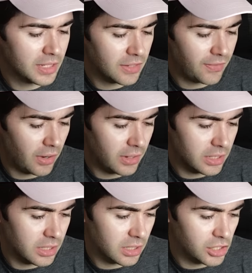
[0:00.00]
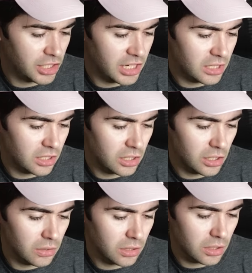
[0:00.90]
We see various shiz
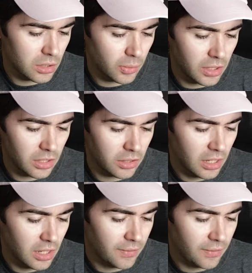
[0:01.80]
students with